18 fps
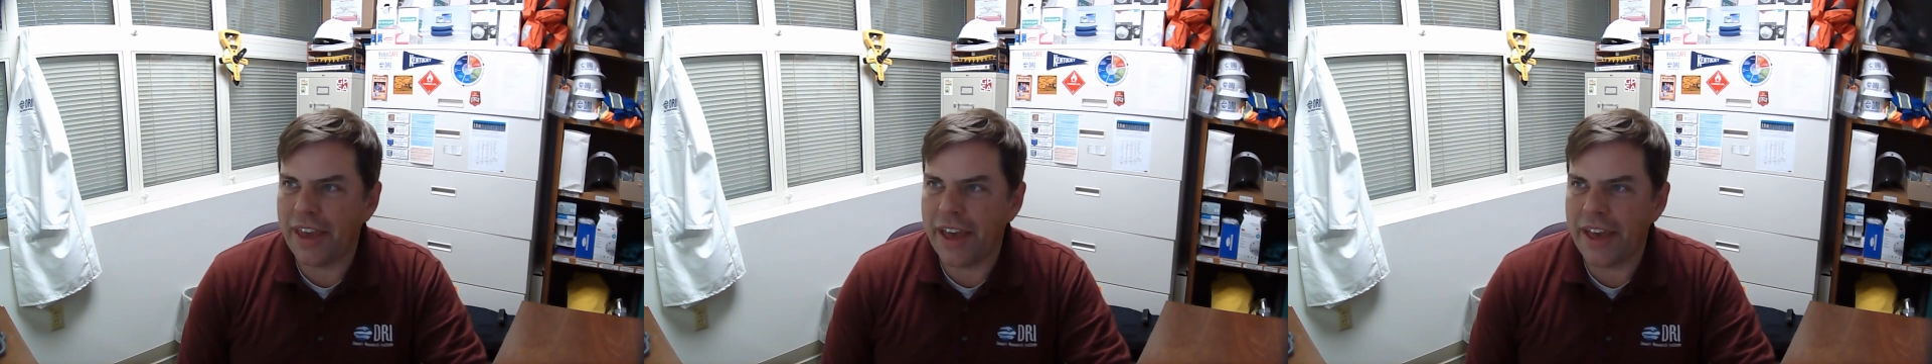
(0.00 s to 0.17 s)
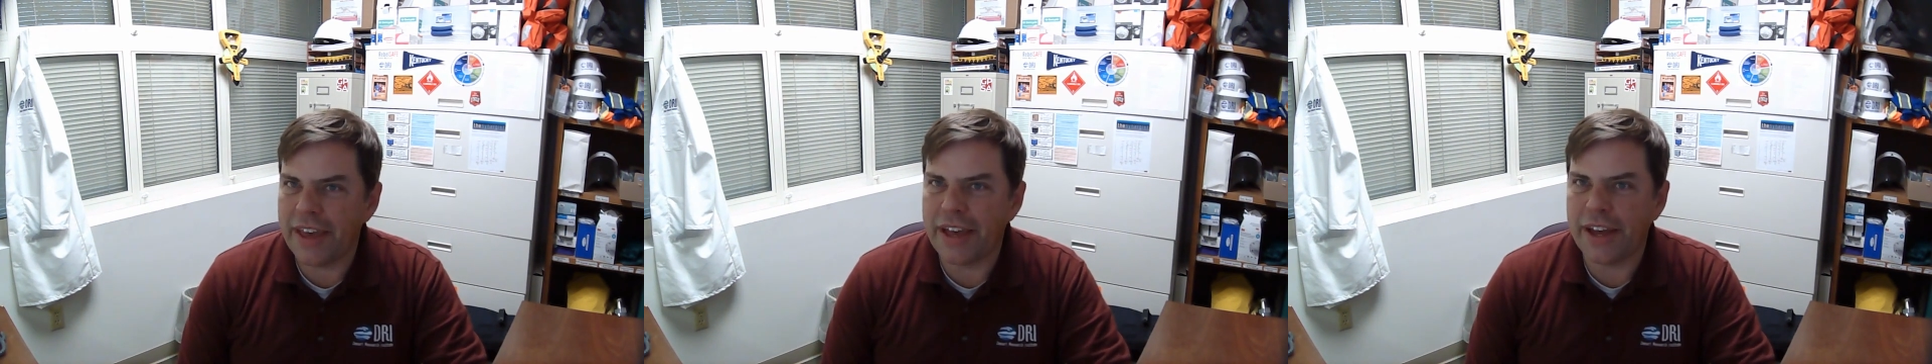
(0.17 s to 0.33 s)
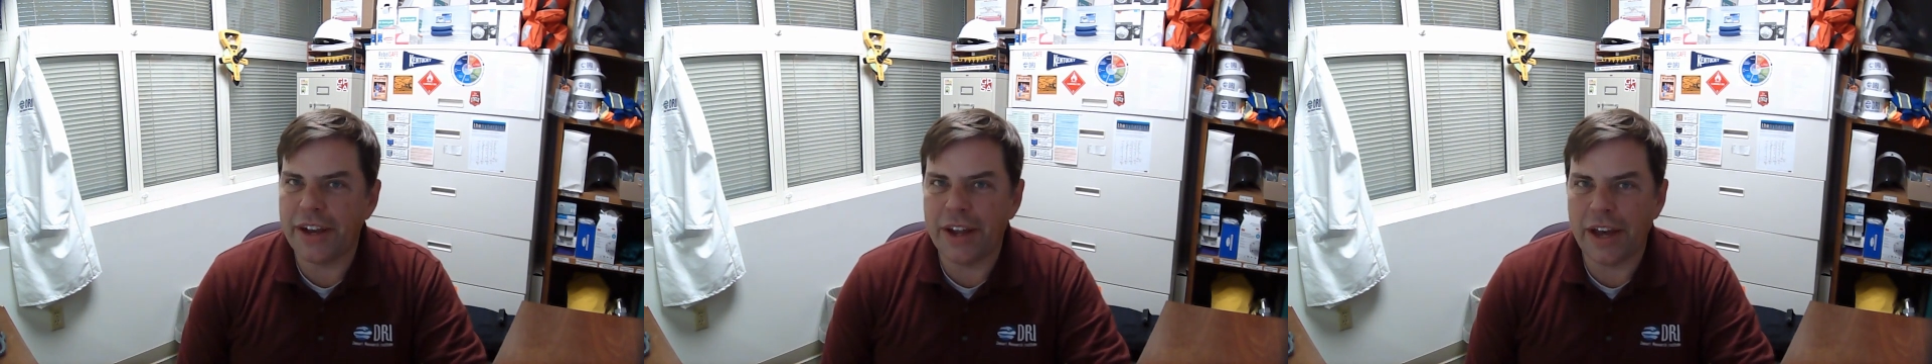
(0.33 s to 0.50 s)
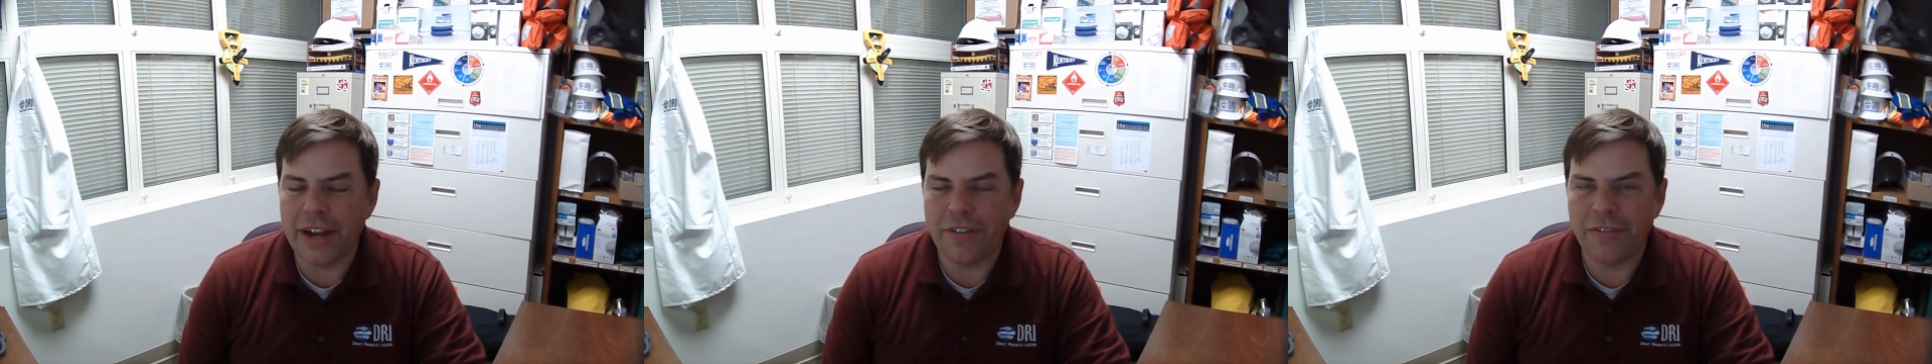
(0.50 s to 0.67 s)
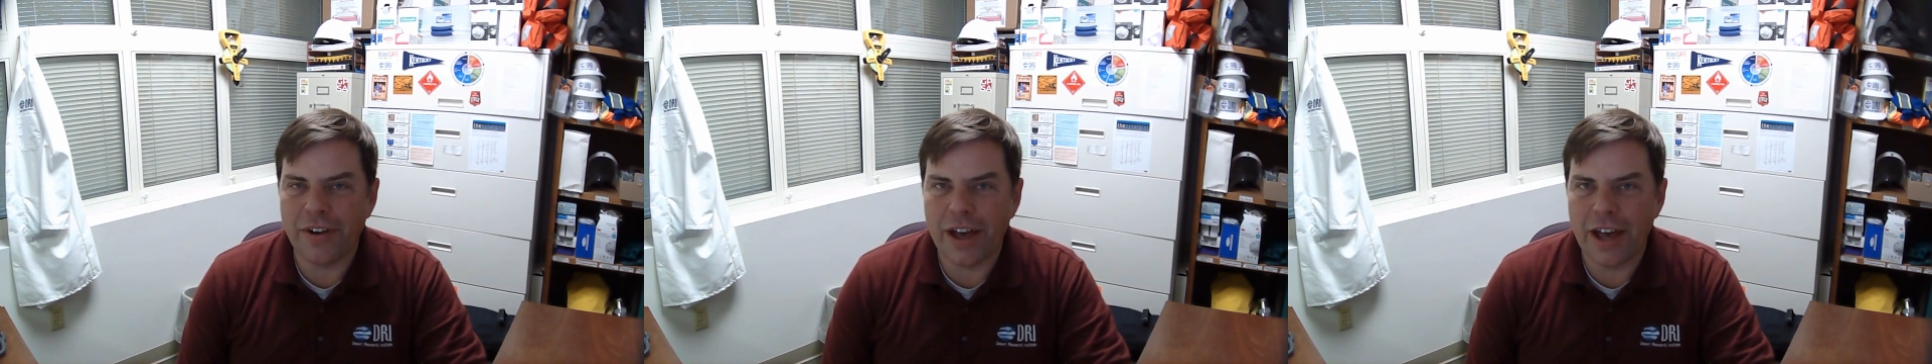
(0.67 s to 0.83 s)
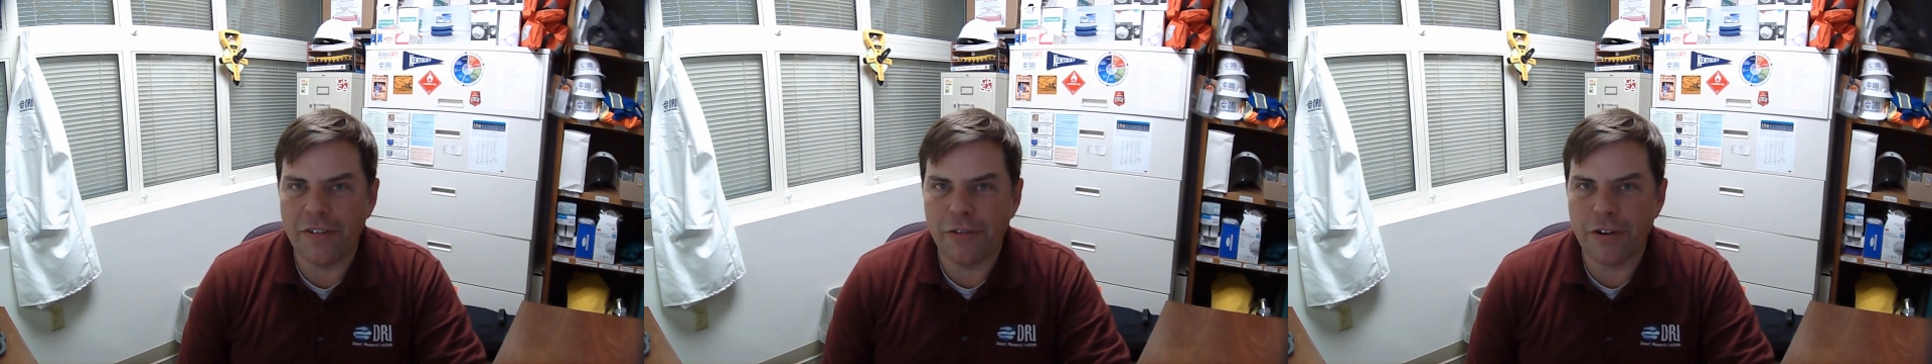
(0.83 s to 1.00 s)

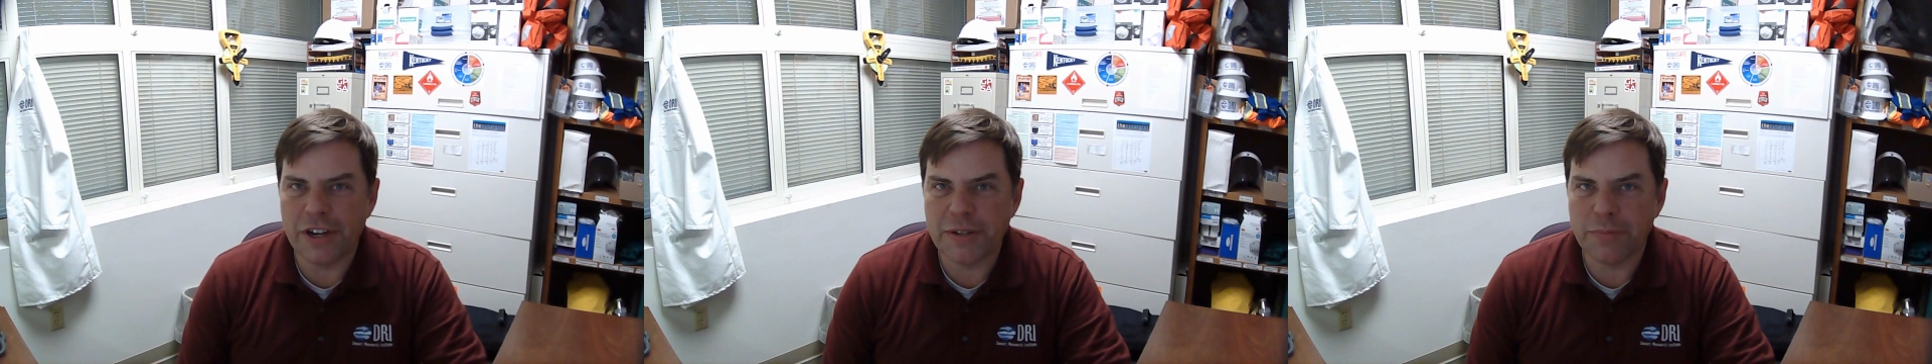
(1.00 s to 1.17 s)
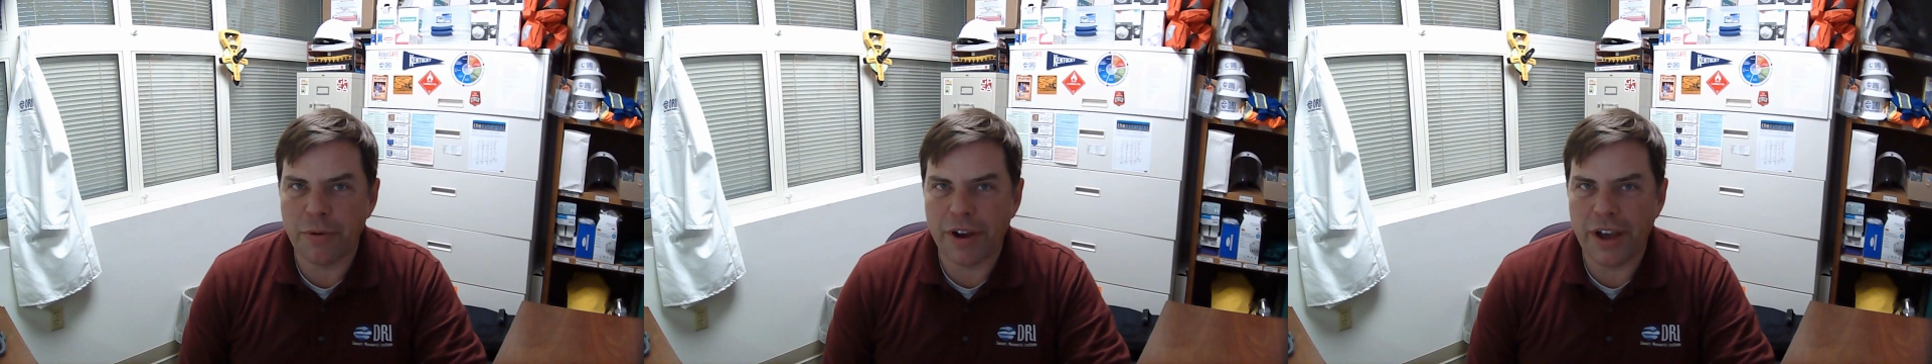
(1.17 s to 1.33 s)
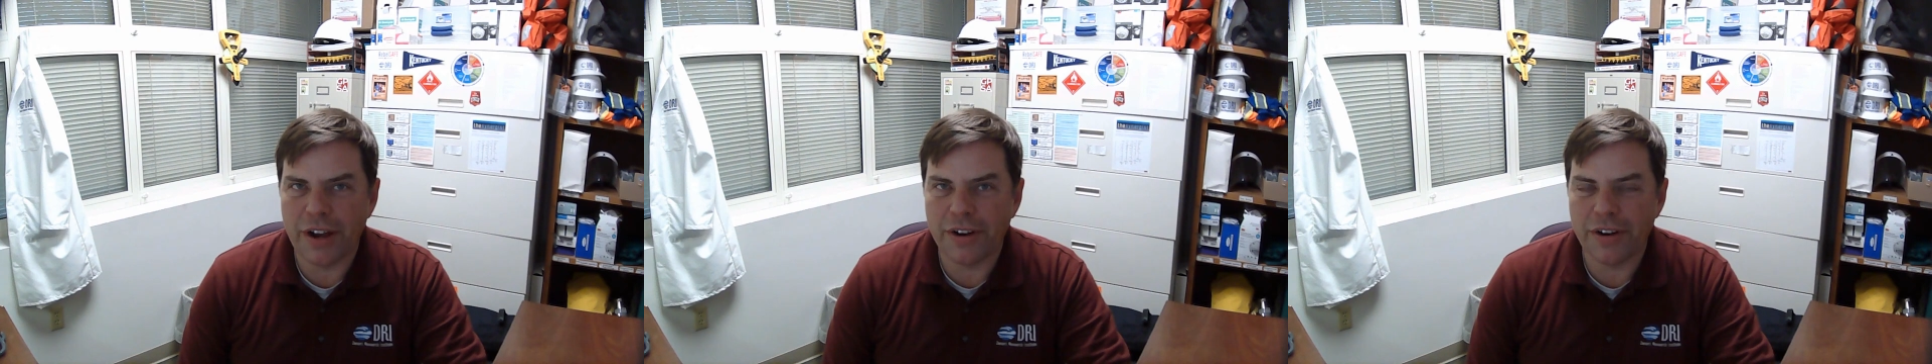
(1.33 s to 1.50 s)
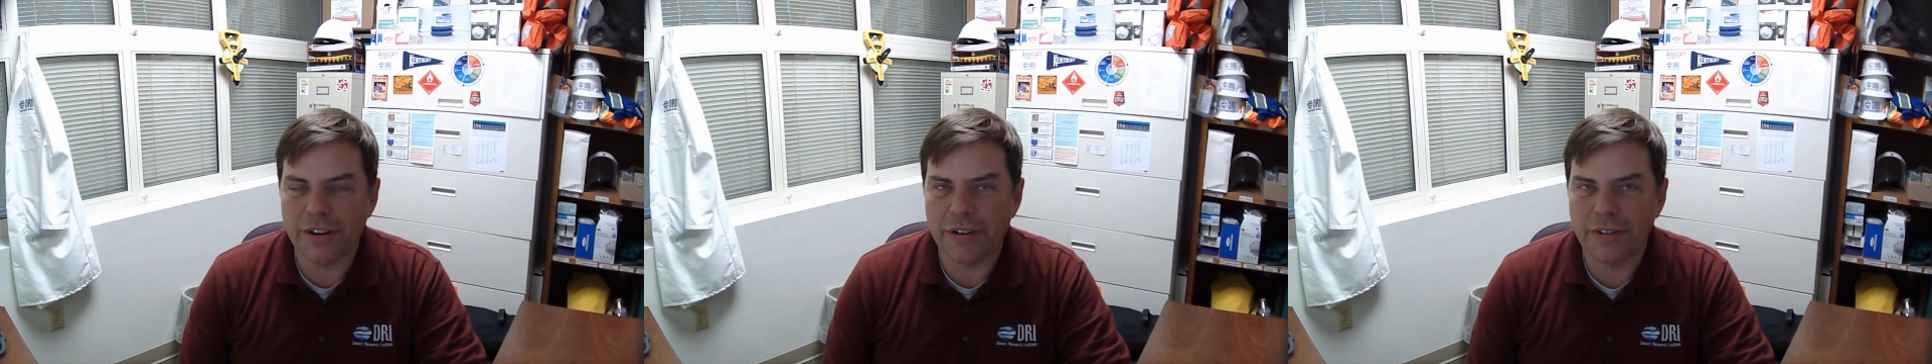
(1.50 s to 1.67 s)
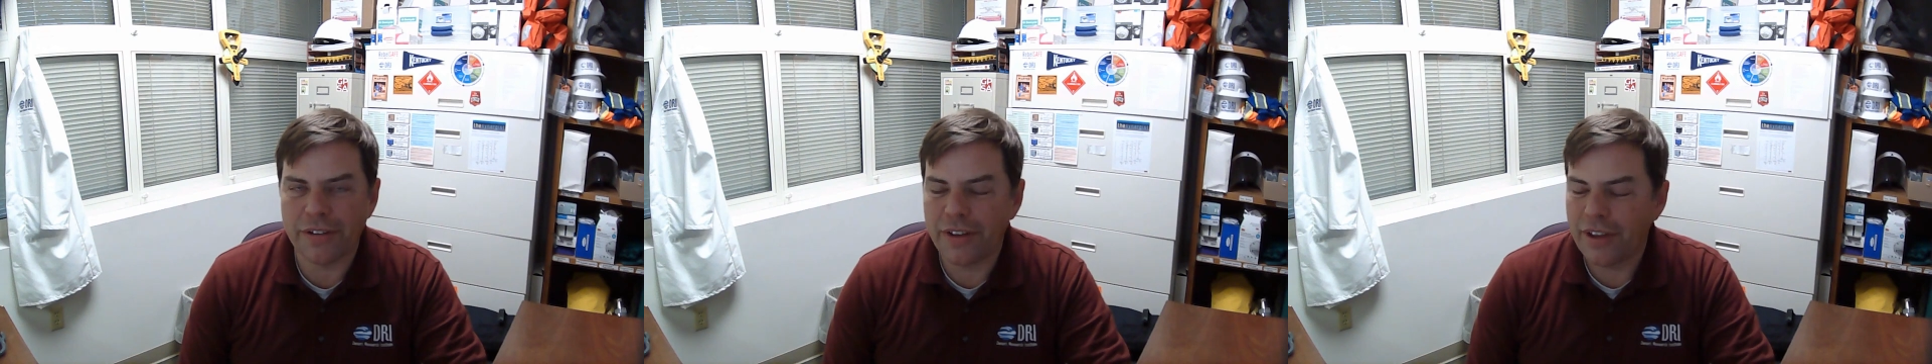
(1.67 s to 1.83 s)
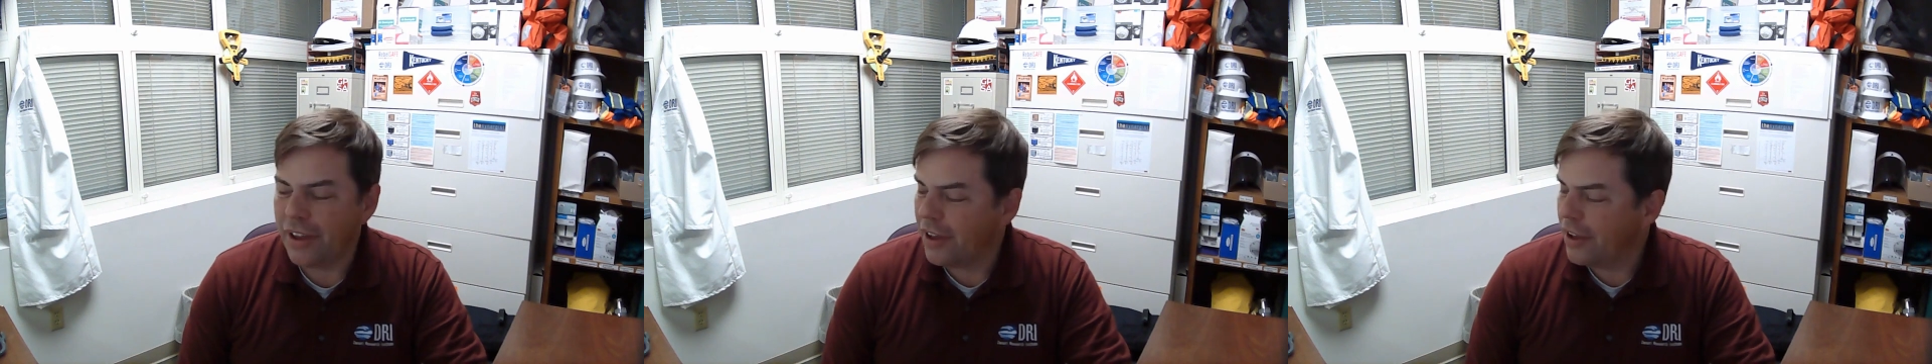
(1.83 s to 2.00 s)
KN95 respirator.